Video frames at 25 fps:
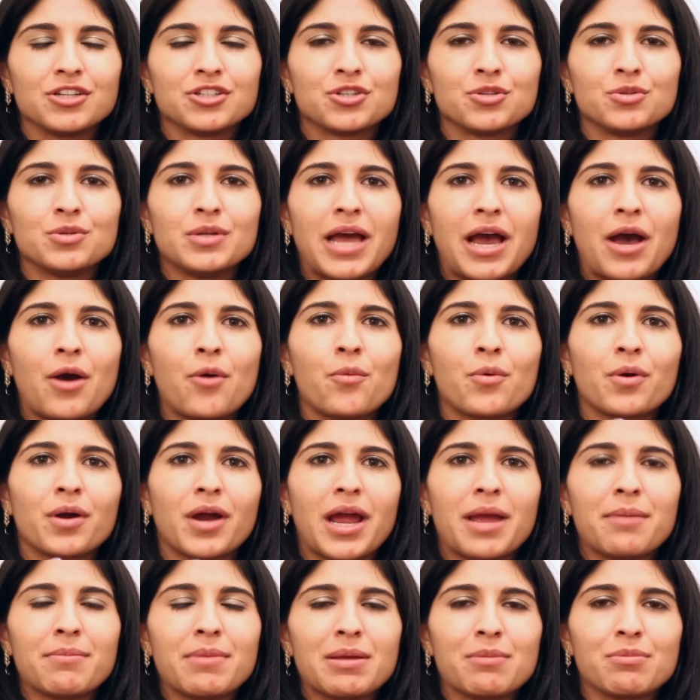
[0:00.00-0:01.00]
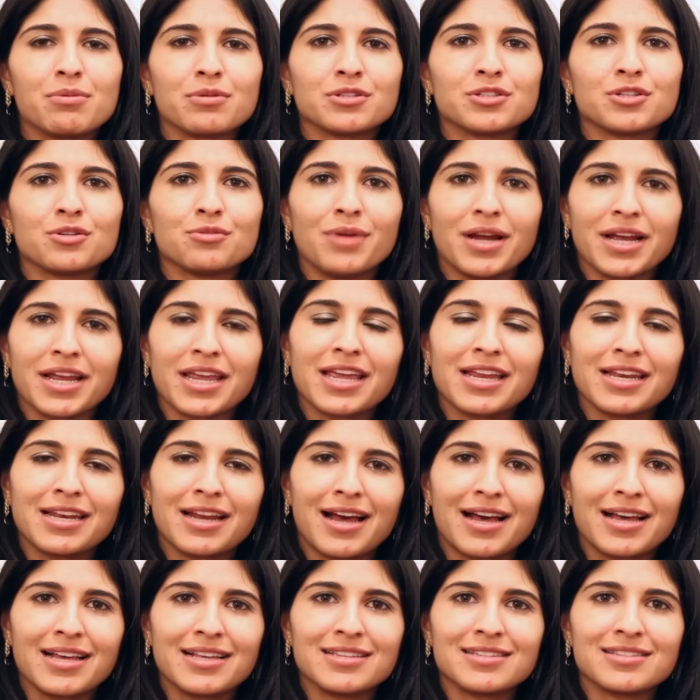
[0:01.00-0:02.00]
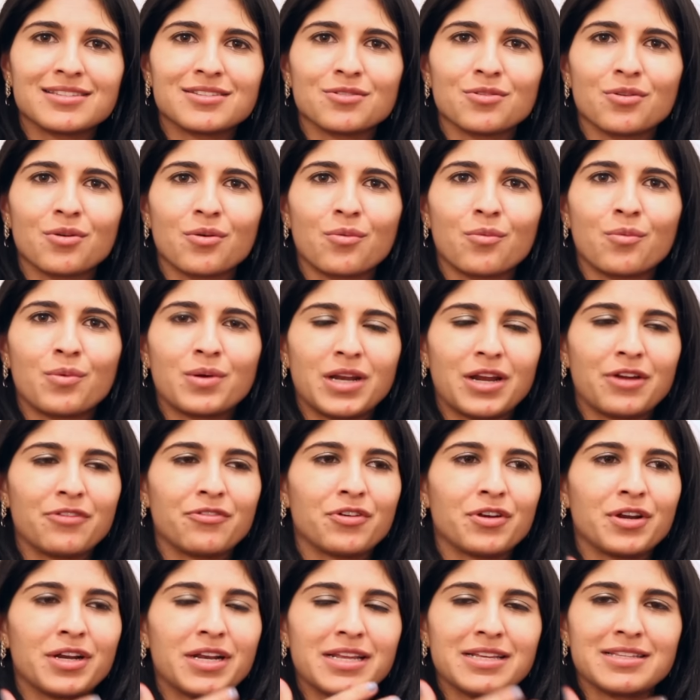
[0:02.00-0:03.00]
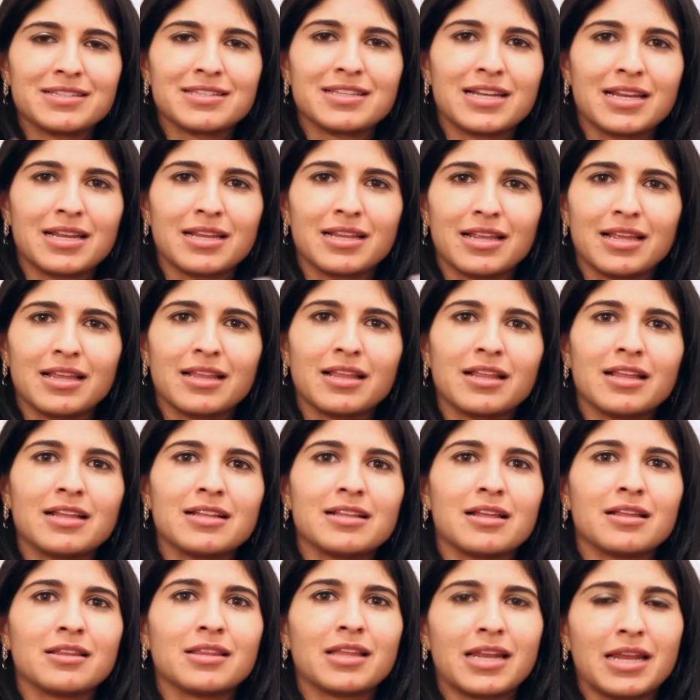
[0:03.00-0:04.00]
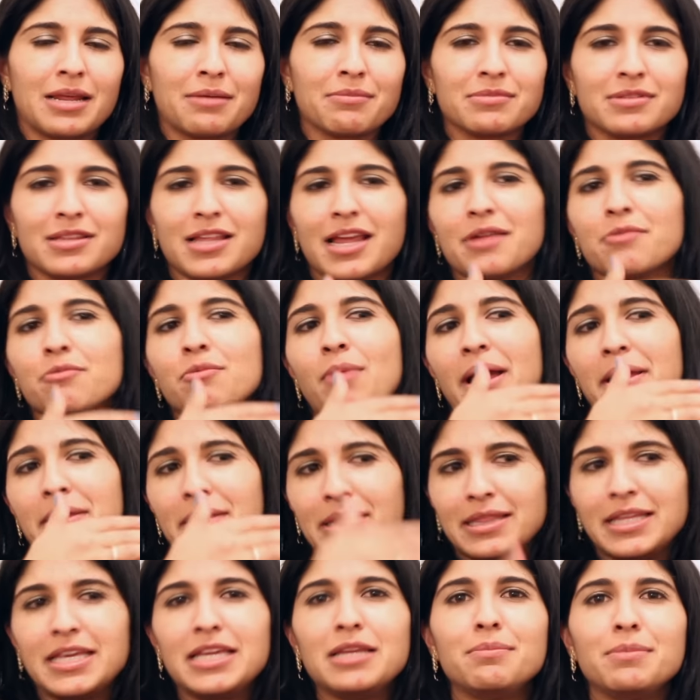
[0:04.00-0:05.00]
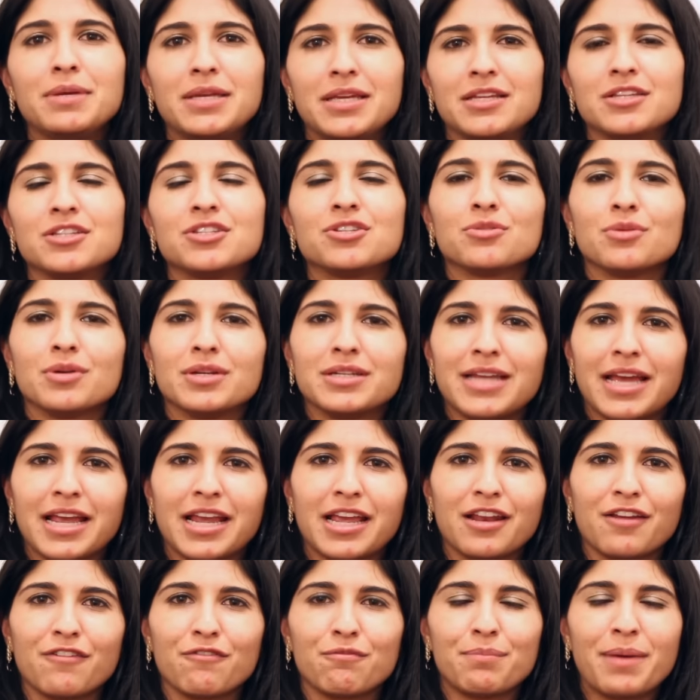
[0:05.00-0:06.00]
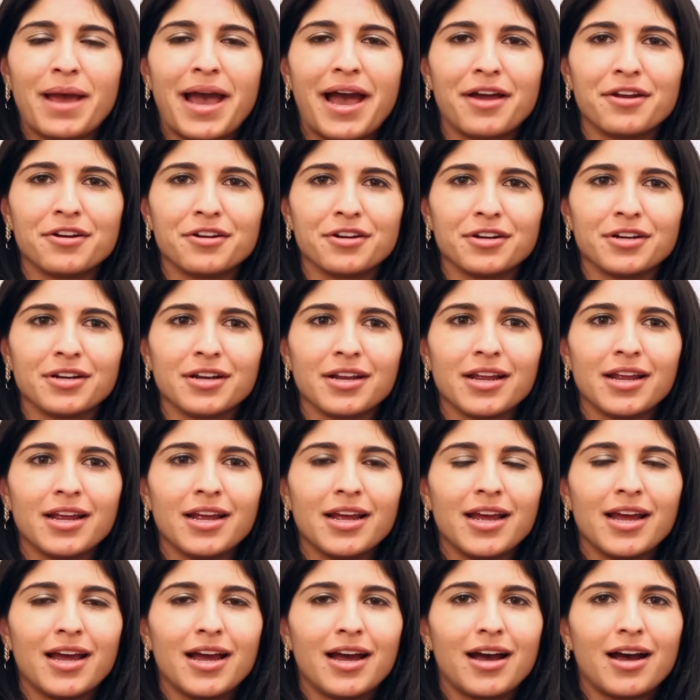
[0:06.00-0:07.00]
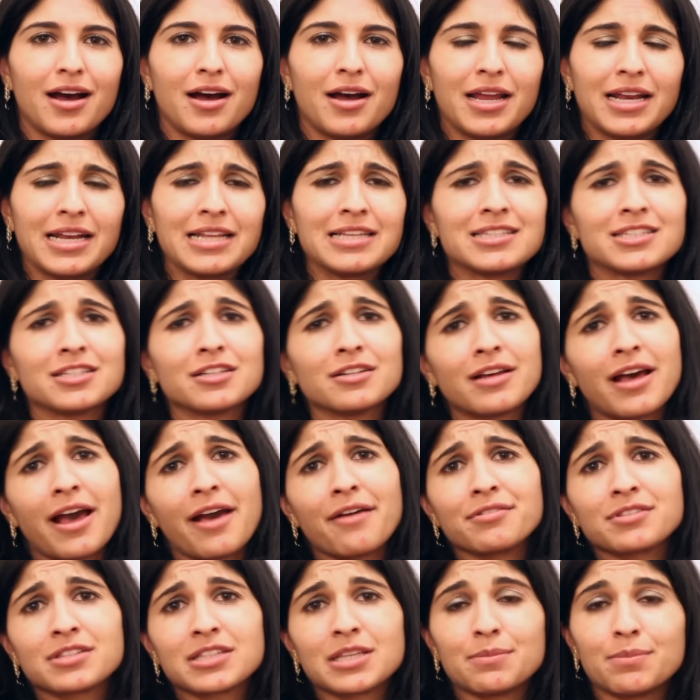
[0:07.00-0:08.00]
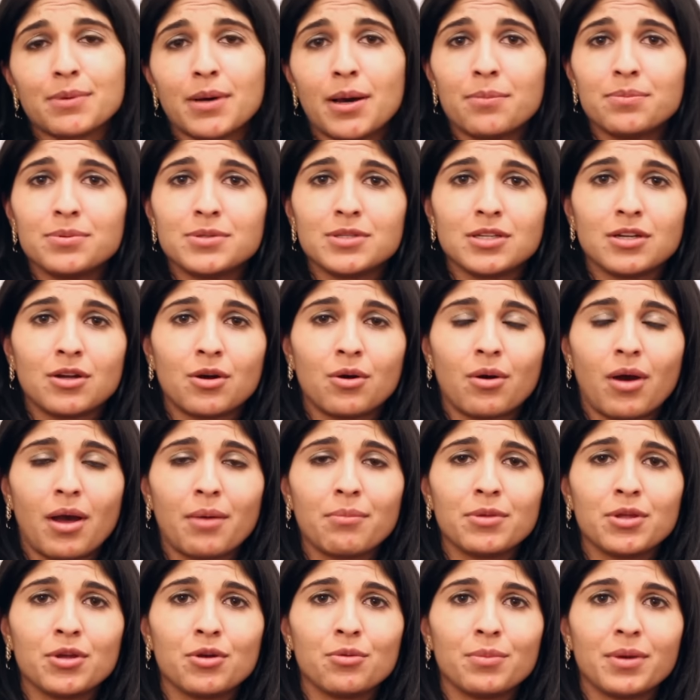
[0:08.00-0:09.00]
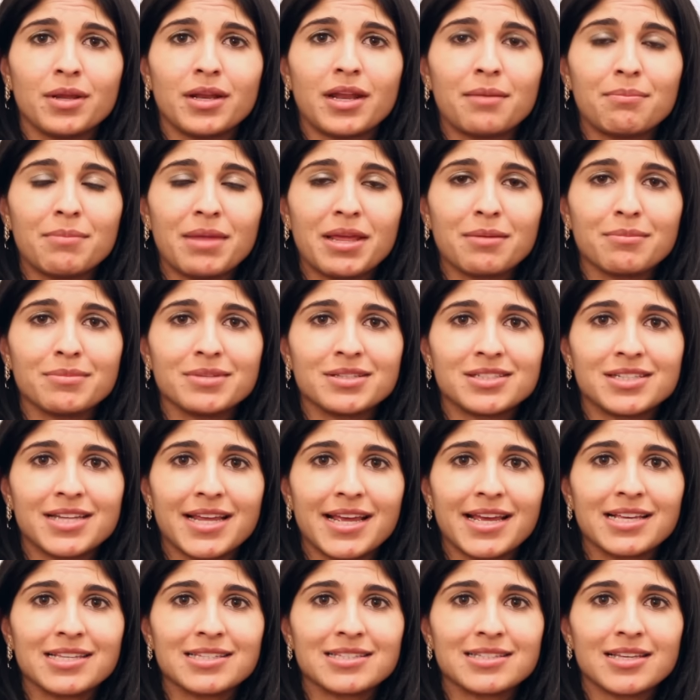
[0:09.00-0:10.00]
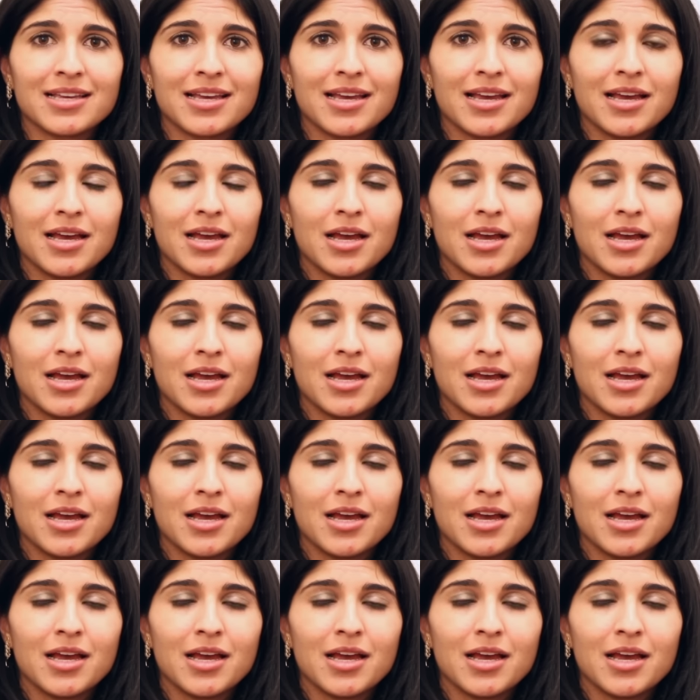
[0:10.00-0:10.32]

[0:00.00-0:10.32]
to now where I'm able to recognize whatever it is that might lead me into a negative pattern. And I still have slip-ups, you know, I'm human, I make mistakes.